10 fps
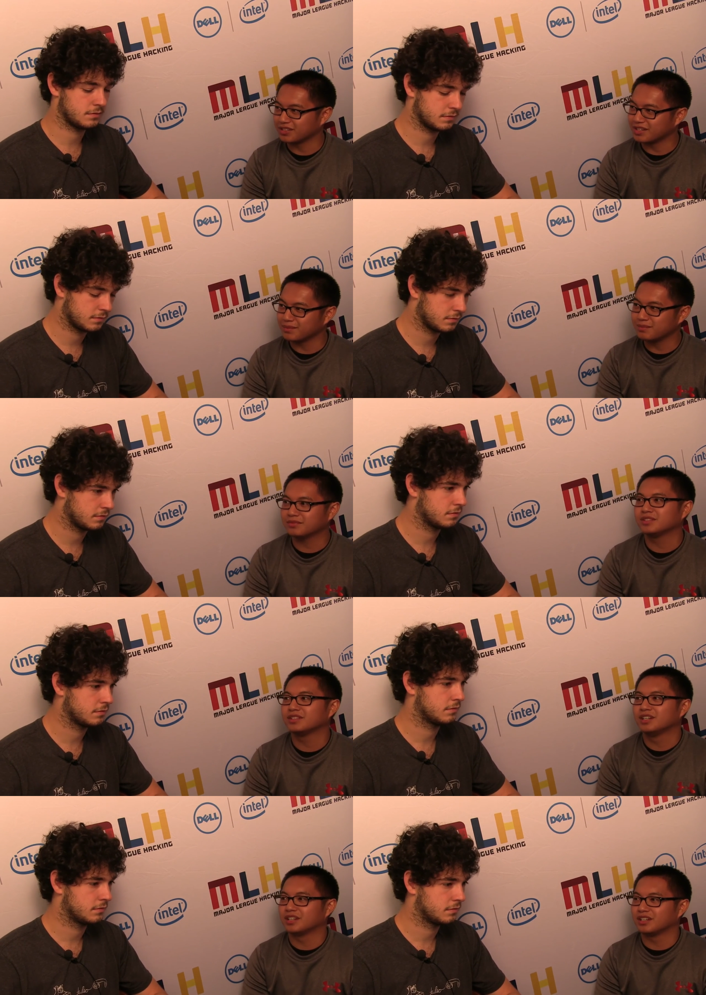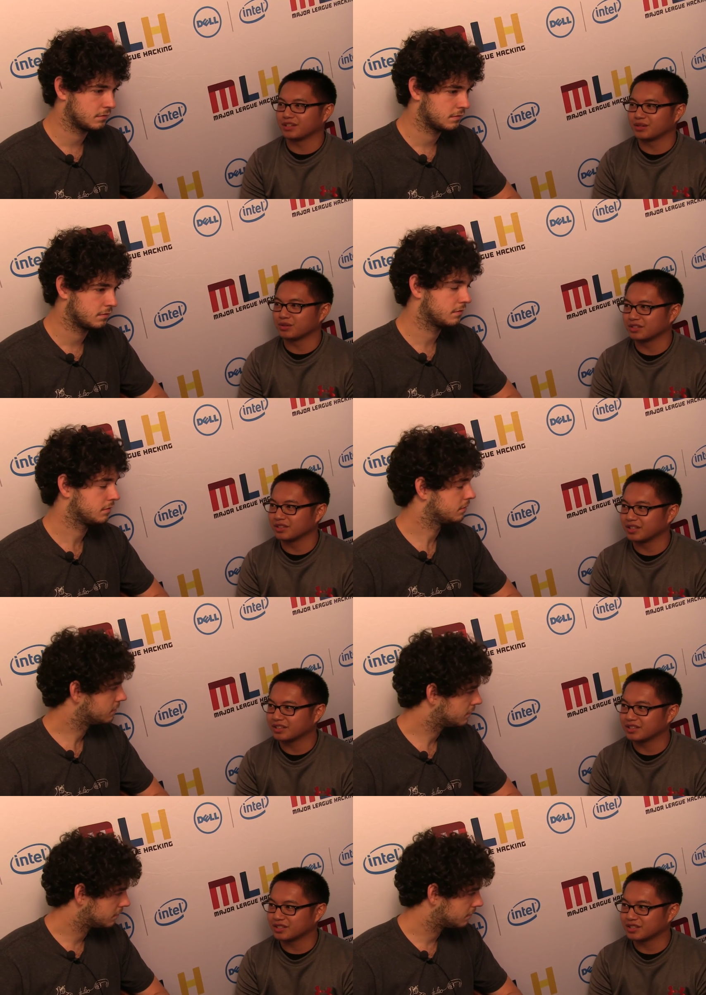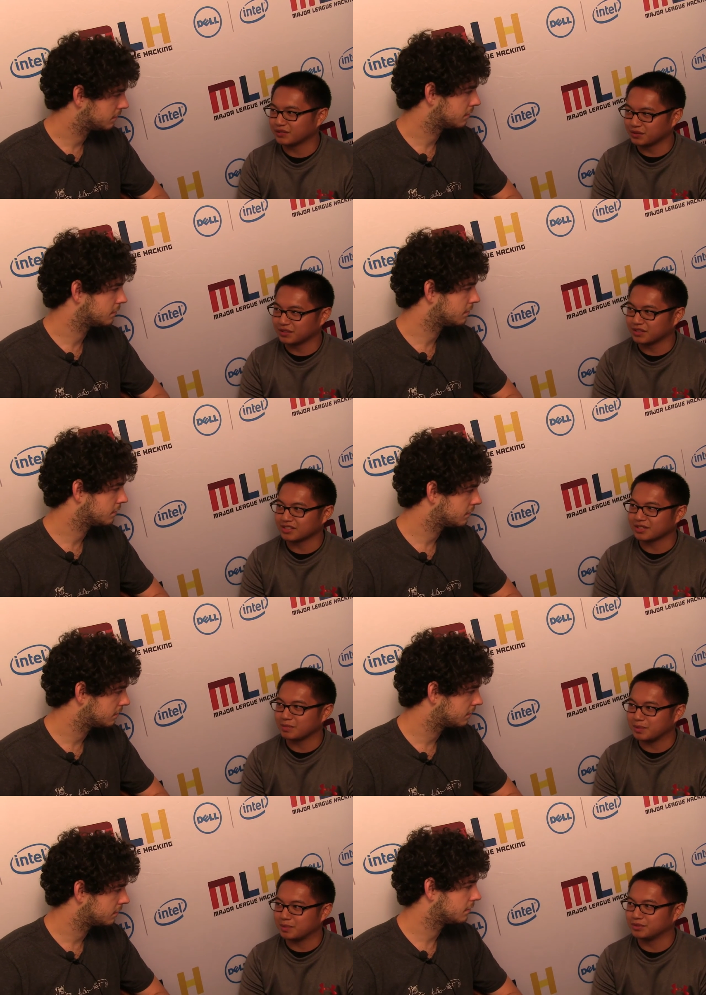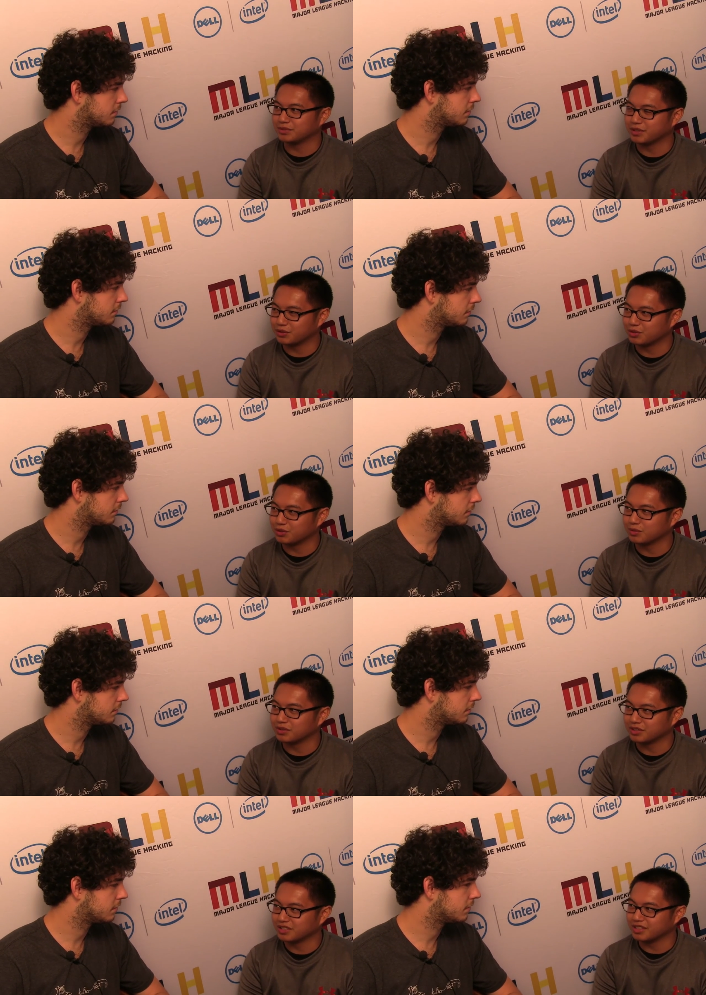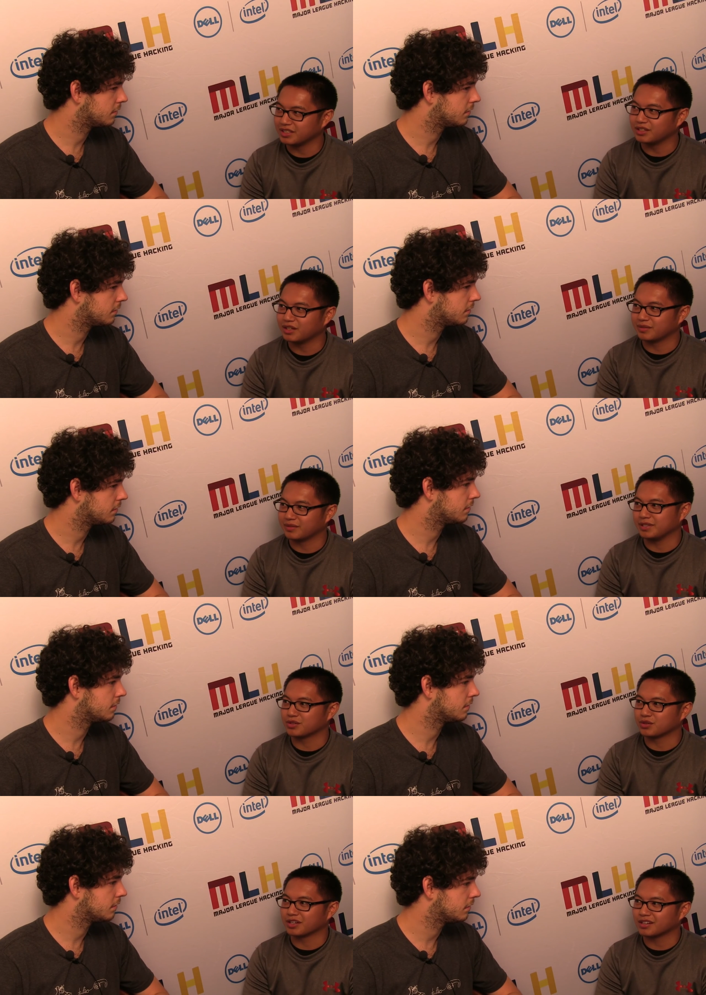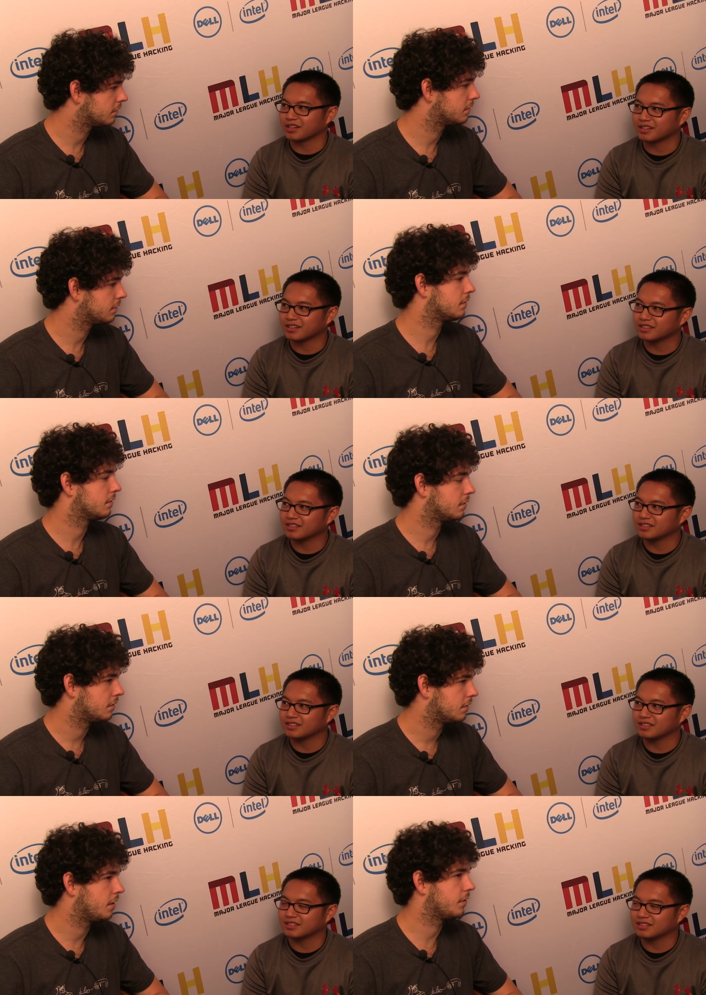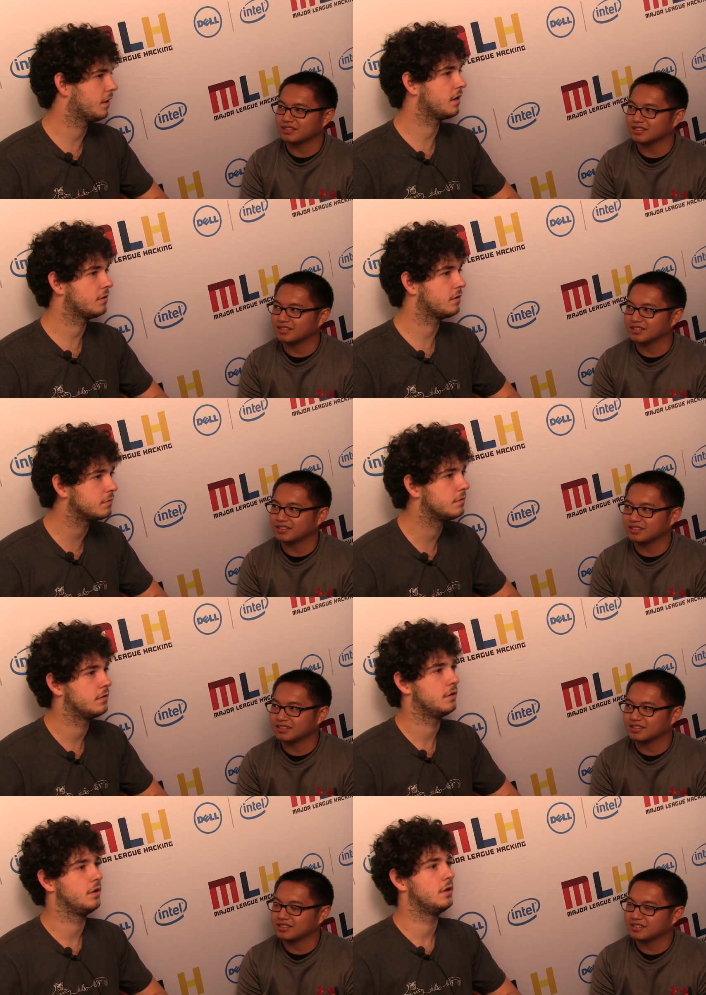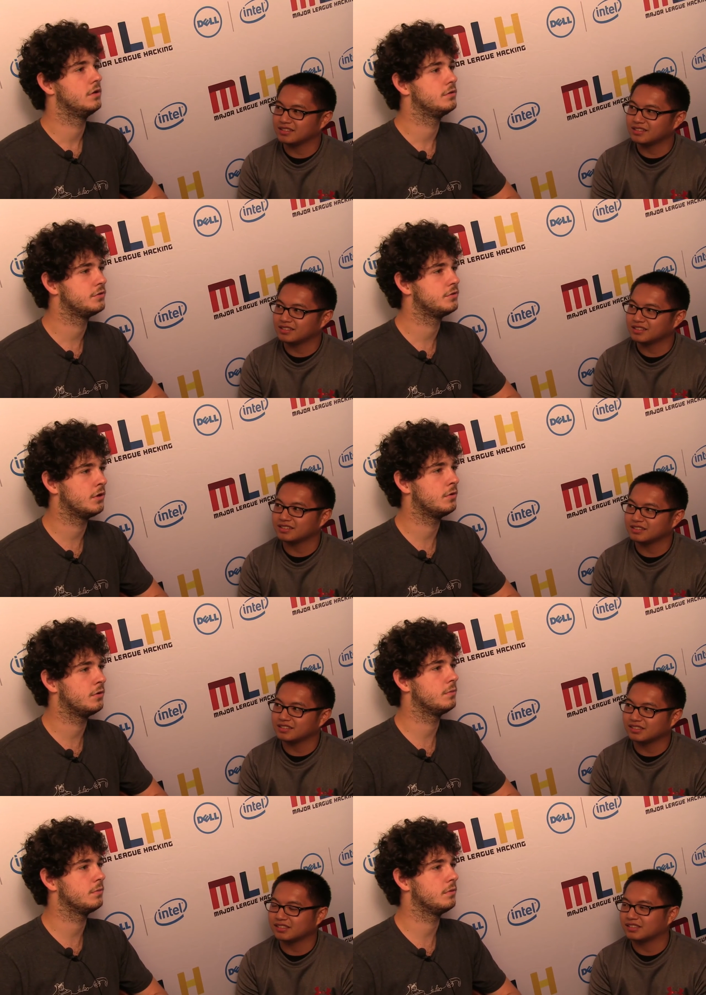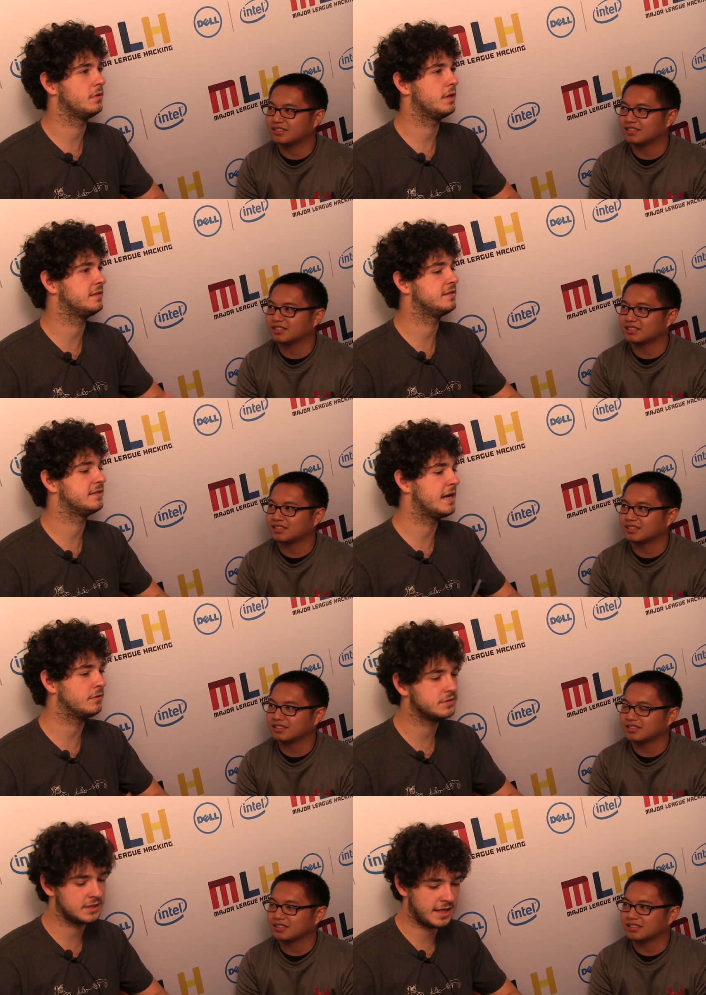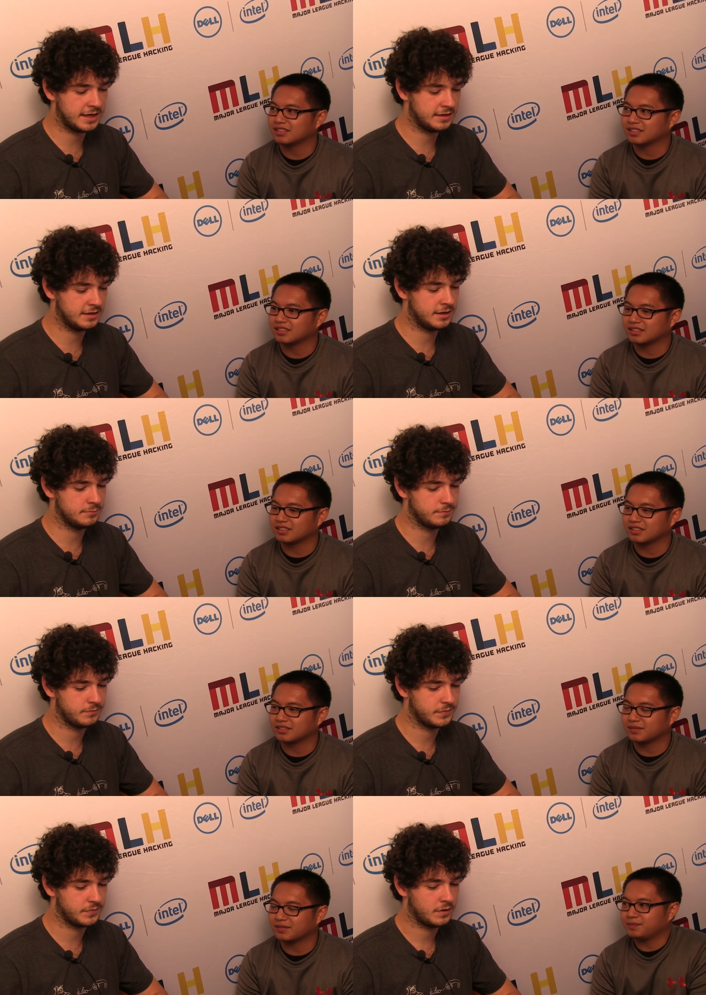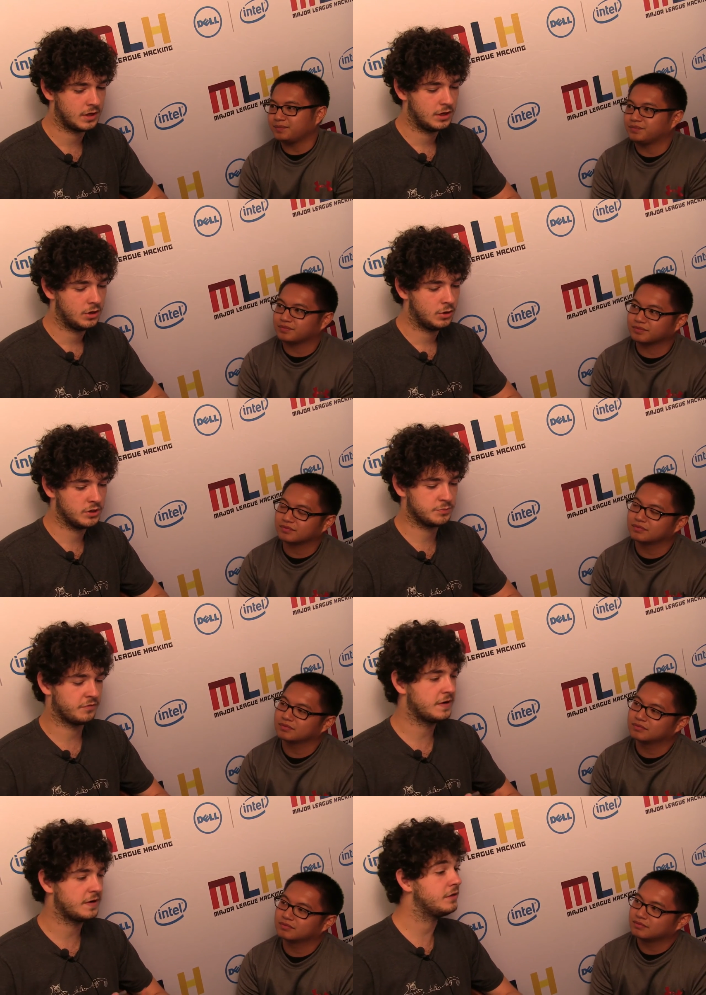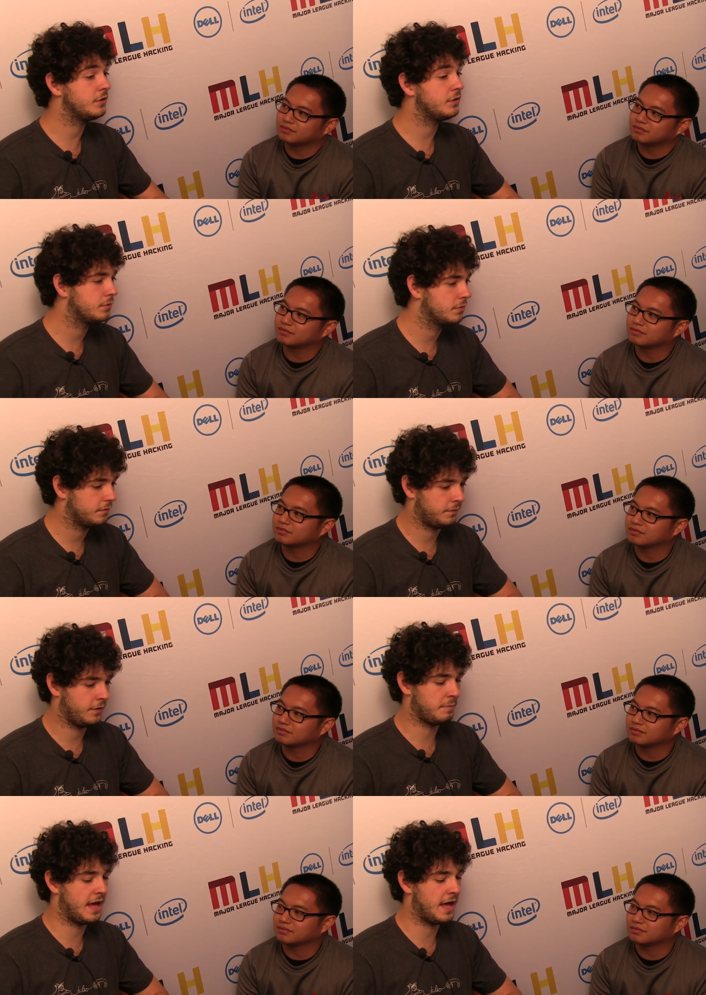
Speaker 1: the time. To, like going to like discover things that people don't normally see off the beaten track.
Speaker 2: Okay, cool. So that sounds like um, what's preventing you from